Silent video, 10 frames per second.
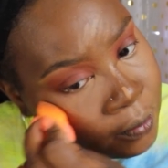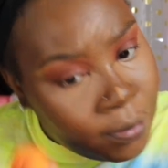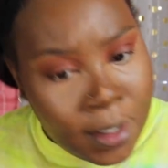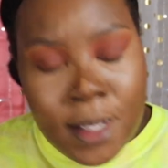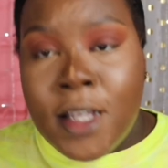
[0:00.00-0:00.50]

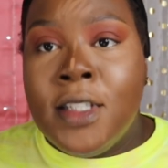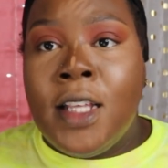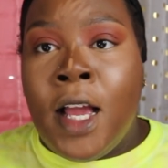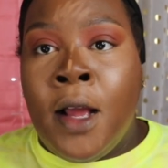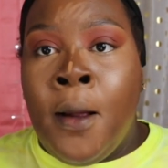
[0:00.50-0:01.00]
because
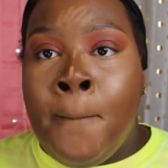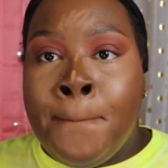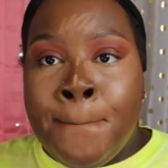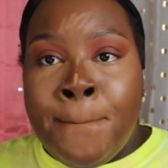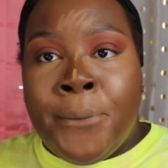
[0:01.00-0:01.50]
like
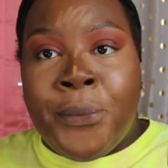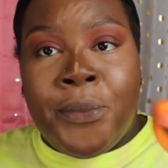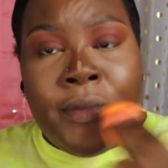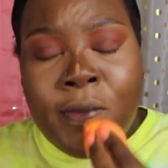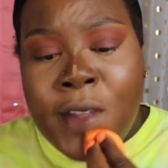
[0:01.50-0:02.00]

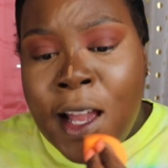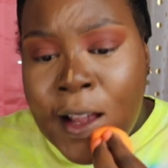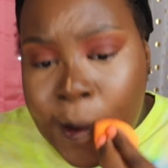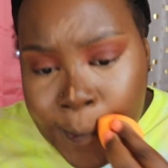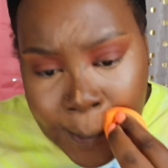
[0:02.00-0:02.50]

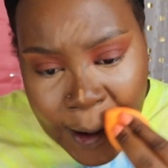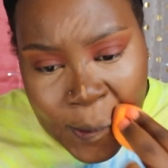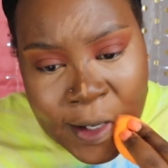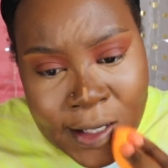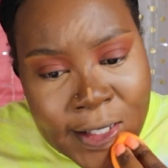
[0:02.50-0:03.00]
I
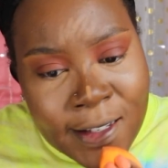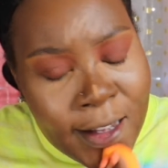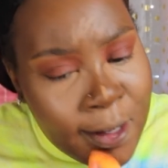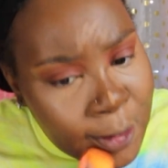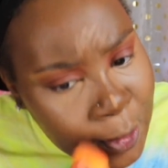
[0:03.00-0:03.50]
wanted to
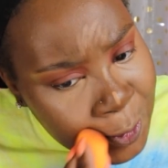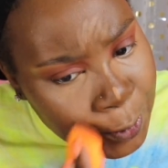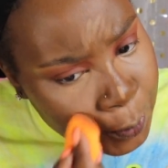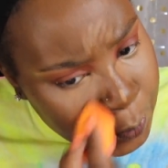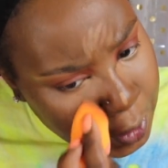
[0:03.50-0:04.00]
get
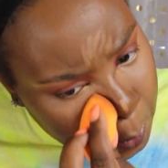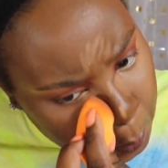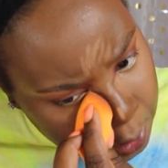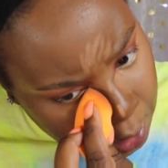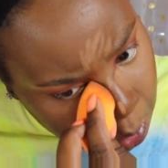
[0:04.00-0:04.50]
cute when I
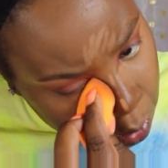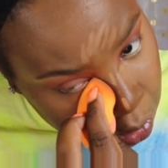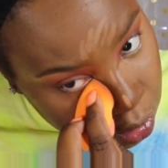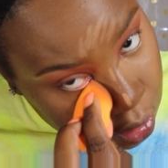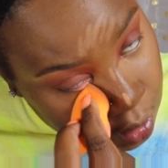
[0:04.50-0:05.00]
went
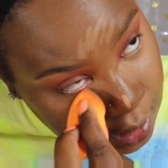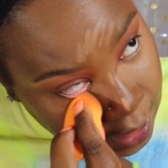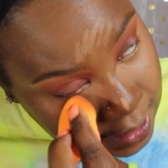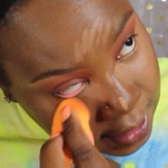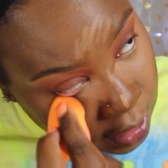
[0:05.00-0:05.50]
out. You know,
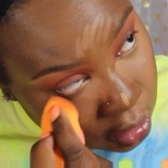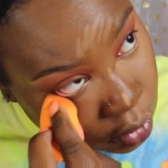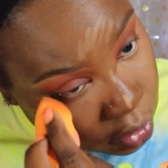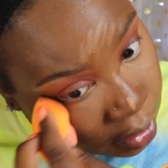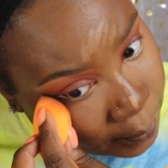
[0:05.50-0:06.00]
not saying
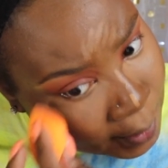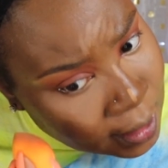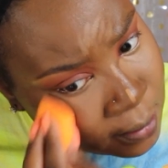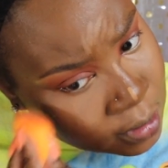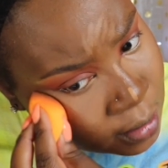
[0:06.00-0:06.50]
you need
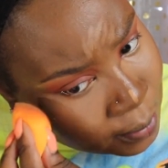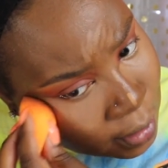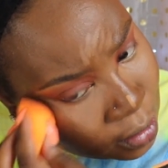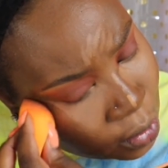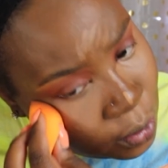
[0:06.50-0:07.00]
makeup to be
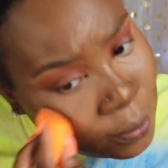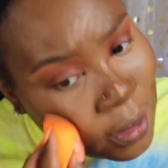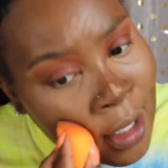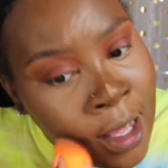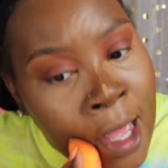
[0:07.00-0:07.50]
cute,
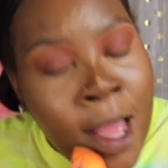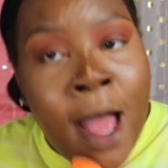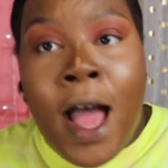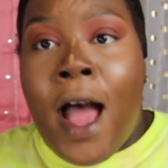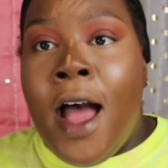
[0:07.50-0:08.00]
but
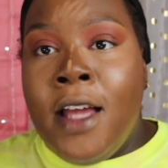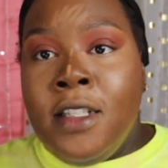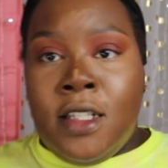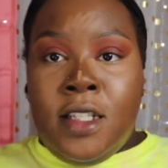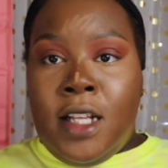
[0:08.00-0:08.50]
I
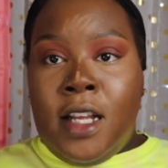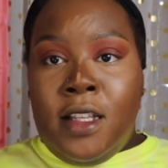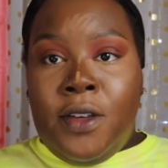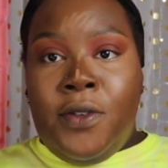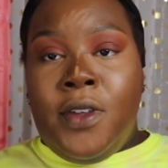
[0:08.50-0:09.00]
just like
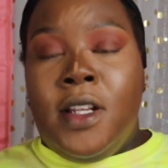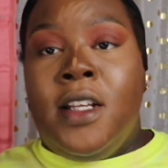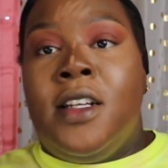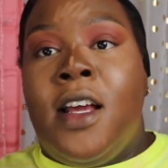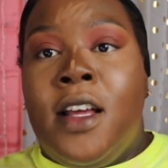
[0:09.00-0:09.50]
the
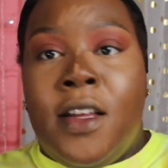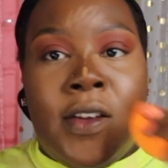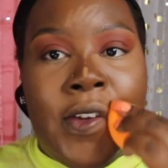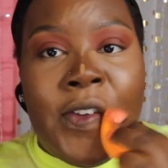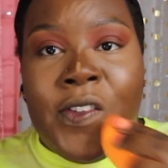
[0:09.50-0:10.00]
feeling
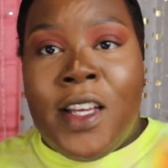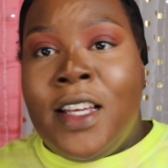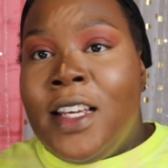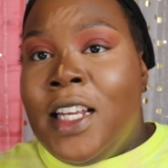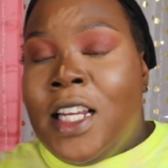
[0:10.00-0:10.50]
of
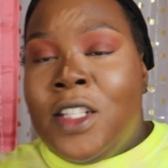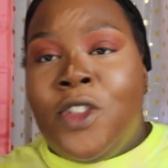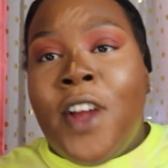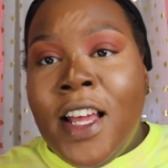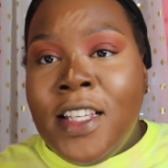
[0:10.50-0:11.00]
getting
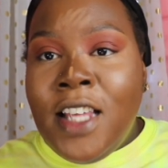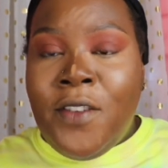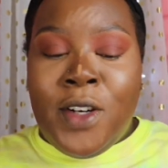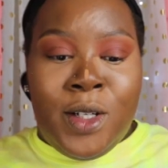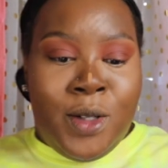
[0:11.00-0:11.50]
dressed,
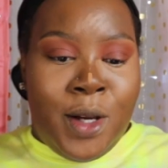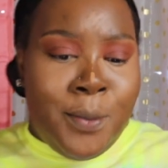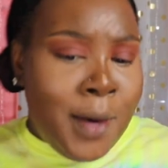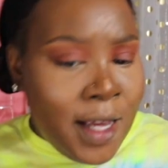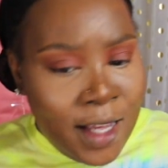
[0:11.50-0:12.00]
having to do your
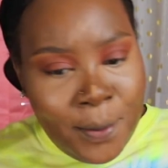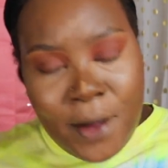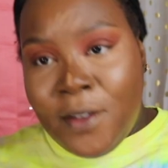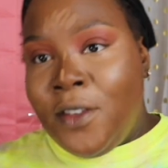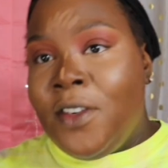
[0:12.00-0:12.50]
makeup,
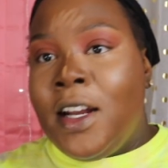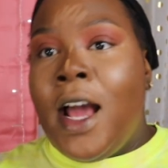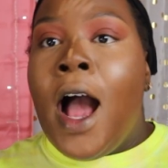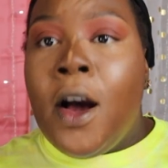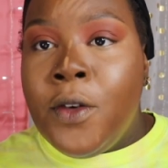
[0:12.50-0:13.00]
having to find
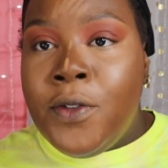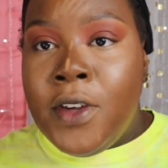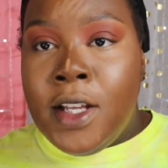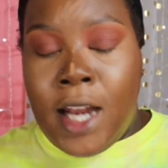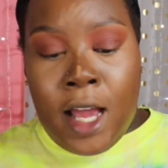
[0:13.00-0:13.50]
an
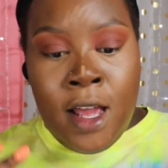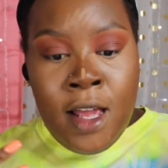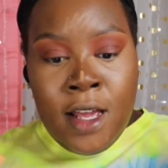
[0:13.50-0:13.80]
outfit. Like,